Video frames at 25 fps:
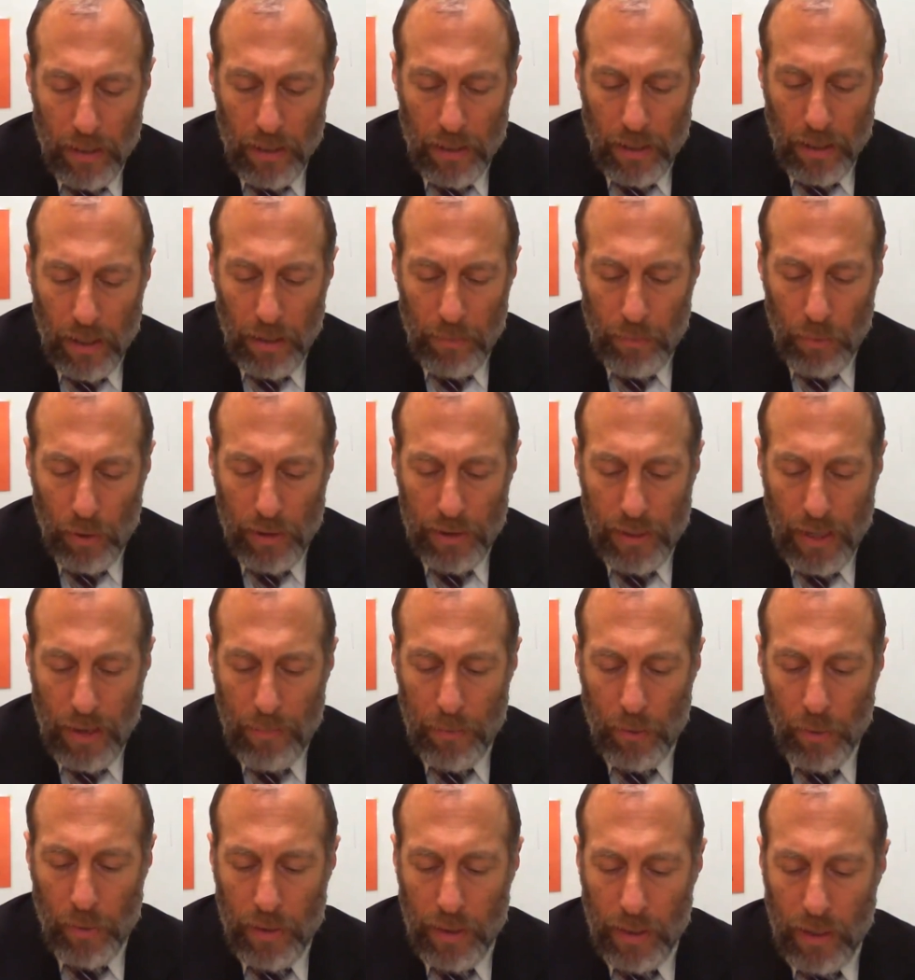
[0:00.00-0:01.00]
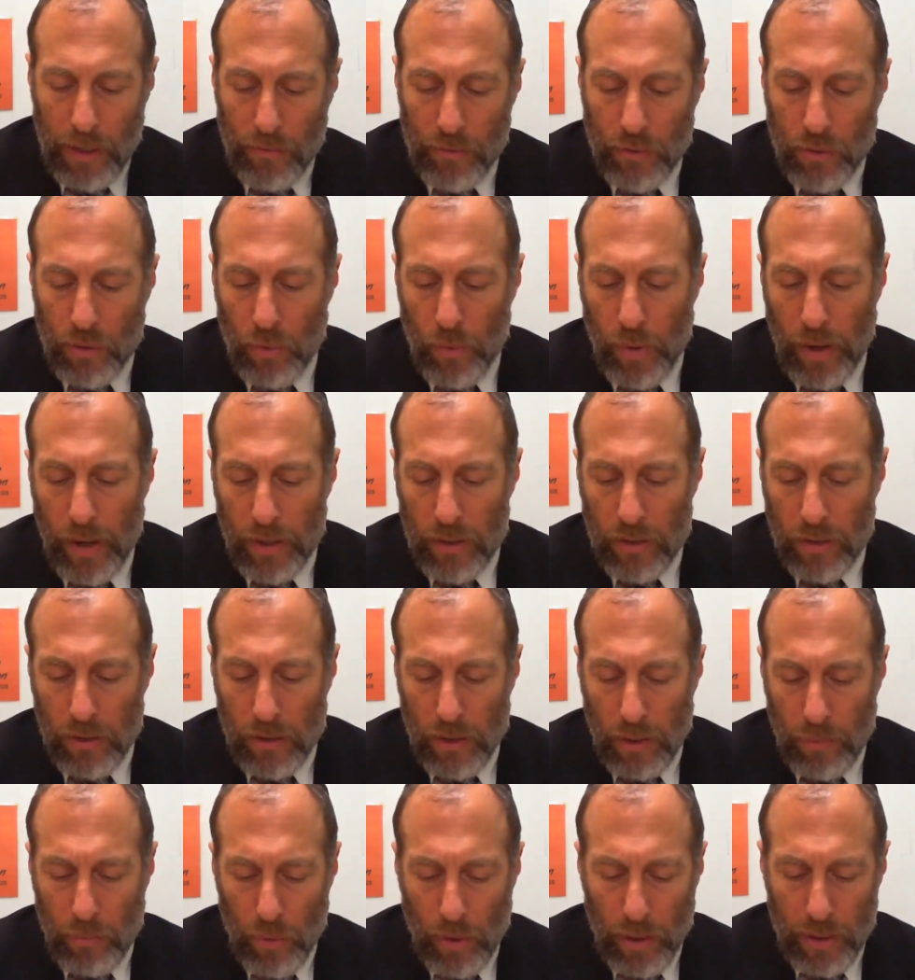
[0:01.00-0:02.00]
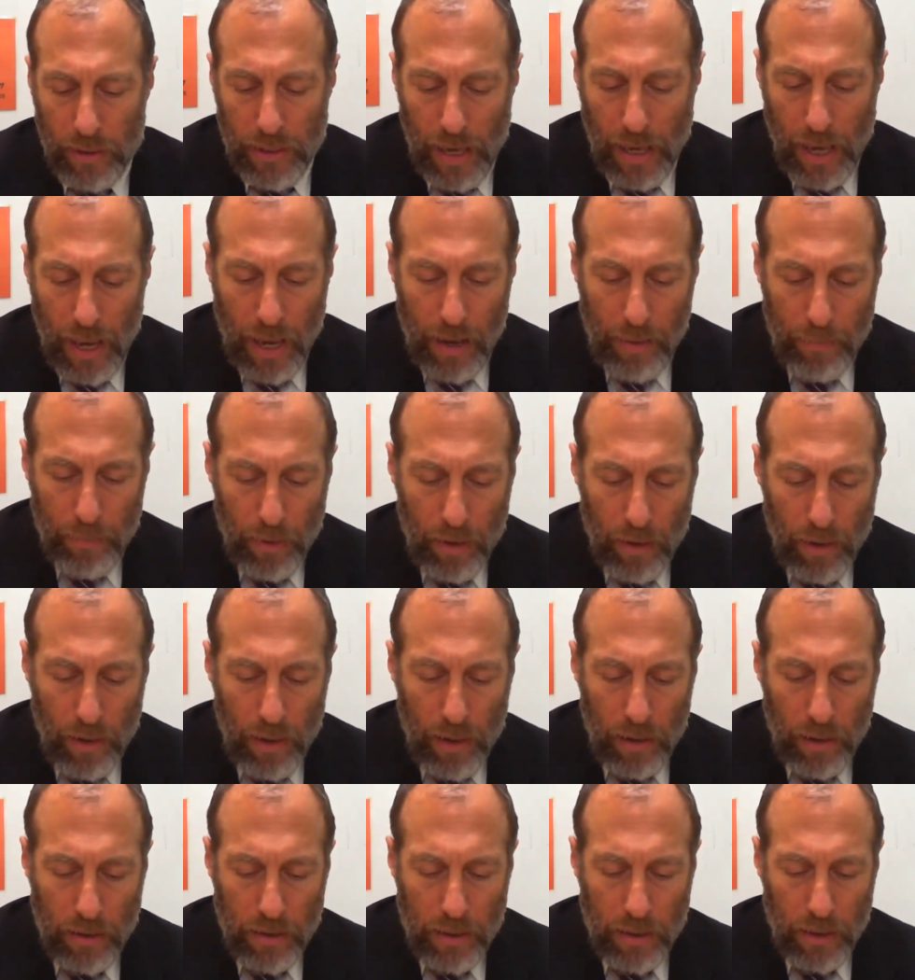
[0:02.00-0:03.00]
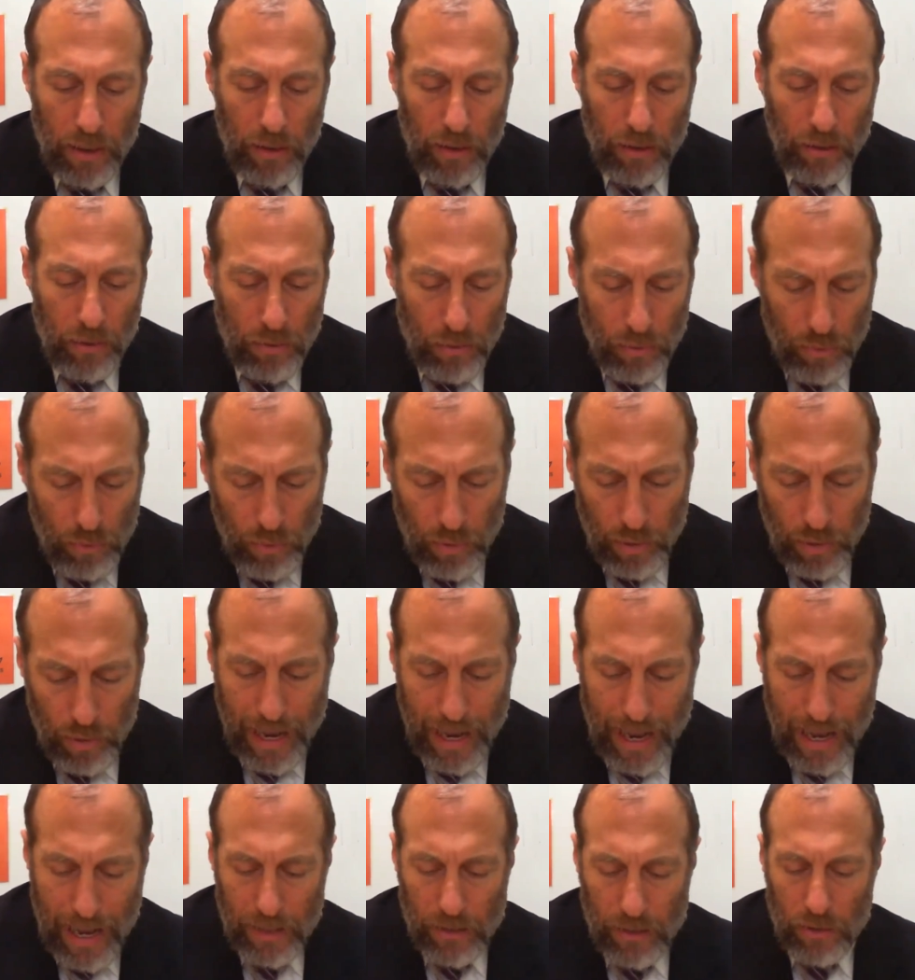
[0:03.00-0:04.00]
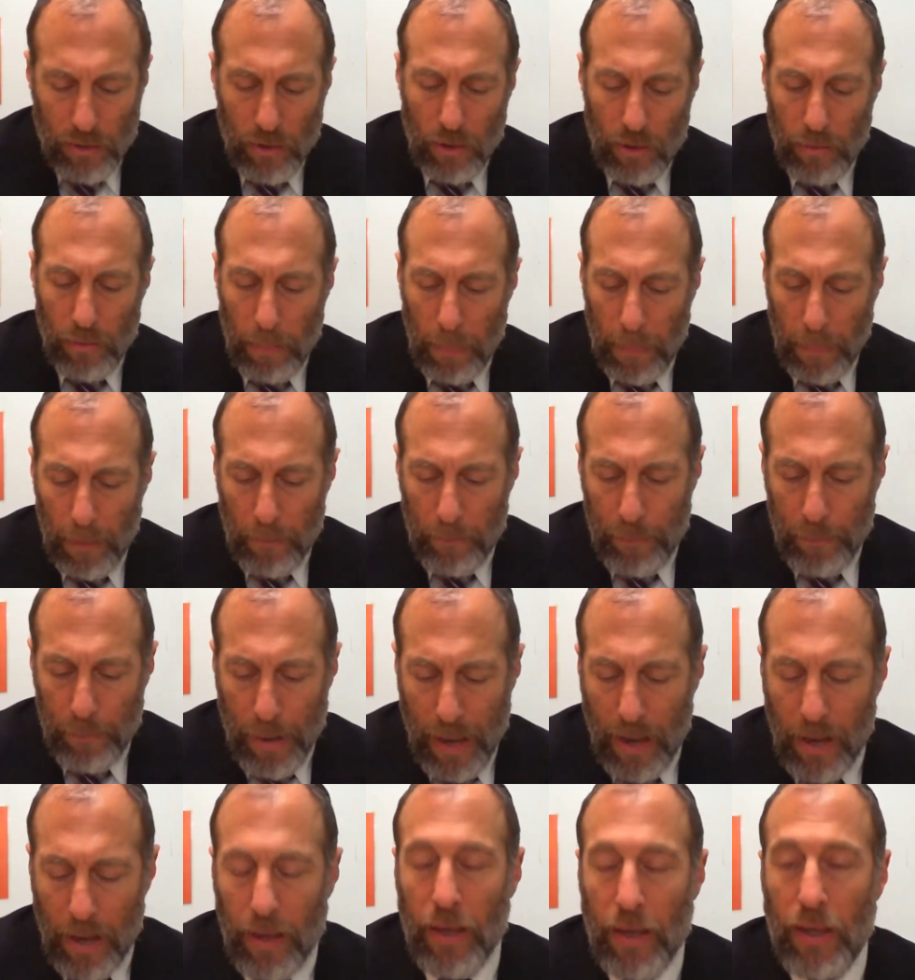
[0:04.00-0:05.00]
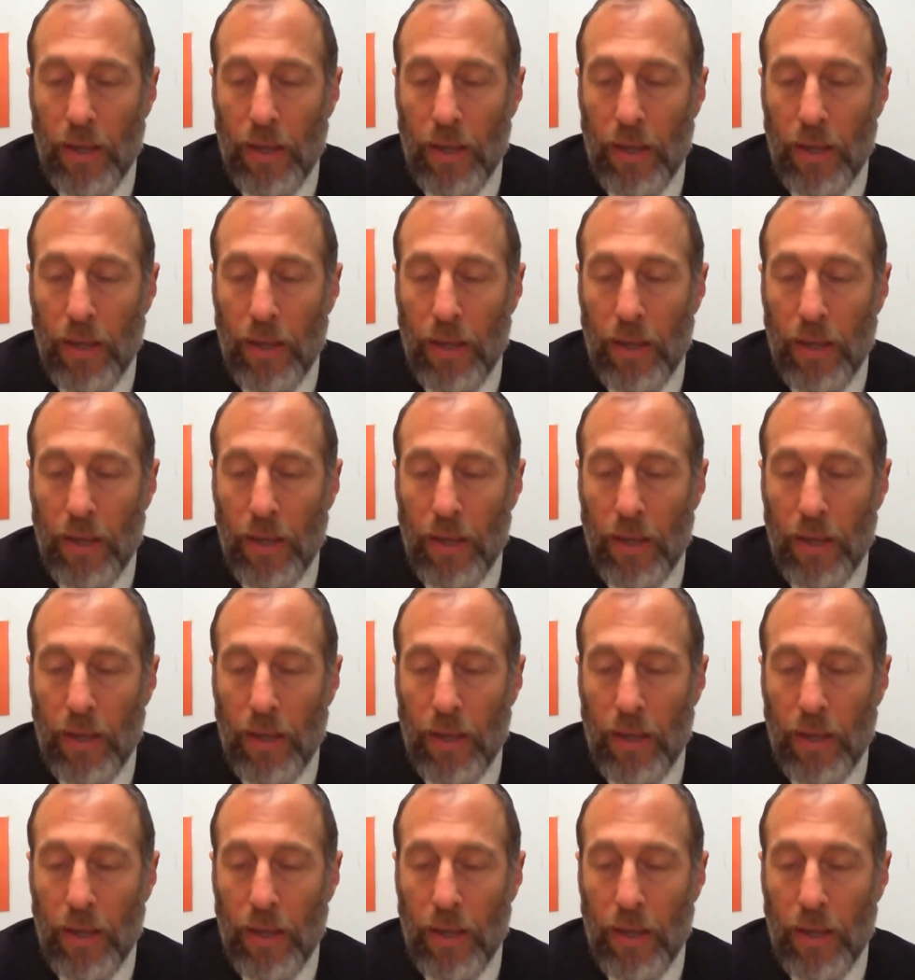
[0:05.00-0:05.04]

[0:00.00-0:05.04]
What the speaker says: He could give two answers. He Ema Tiu Chaza Bay.